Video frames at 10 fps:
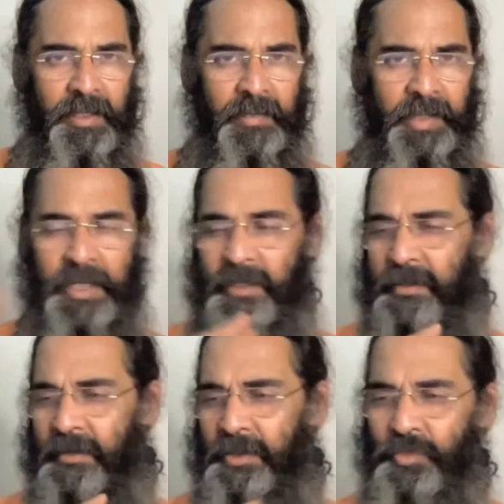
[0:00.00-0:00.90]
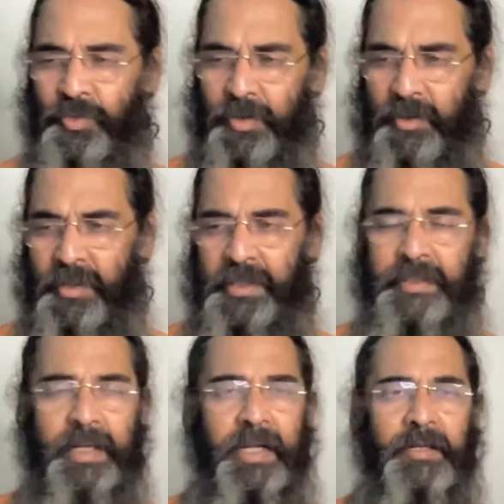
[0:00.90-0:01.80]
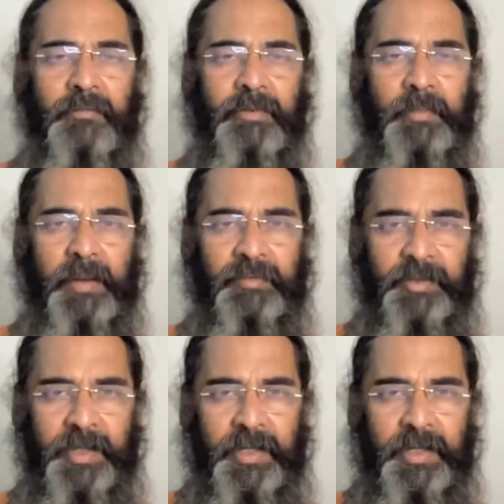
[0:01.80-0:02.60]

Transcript: then you are disconnected from everything.